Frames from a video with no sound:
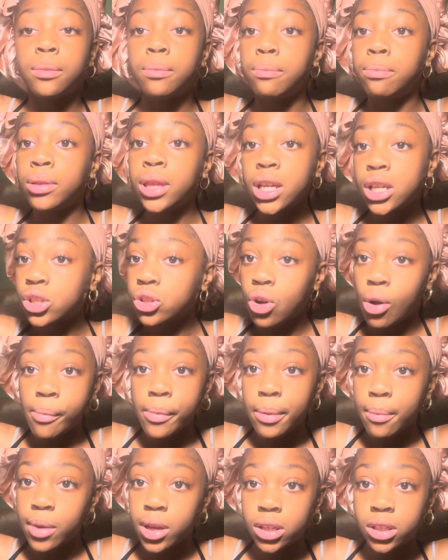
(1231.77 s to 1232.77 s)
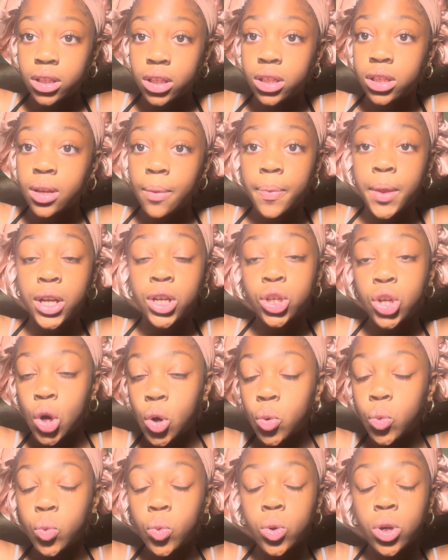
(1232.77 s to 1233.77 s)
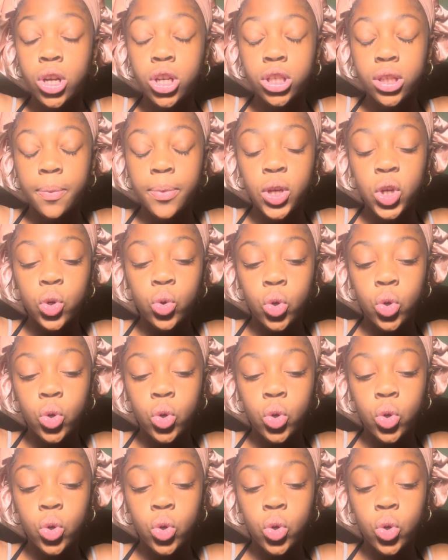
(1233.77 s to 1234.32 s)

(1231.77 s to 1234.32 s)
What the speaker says: Please don't be musty. Something you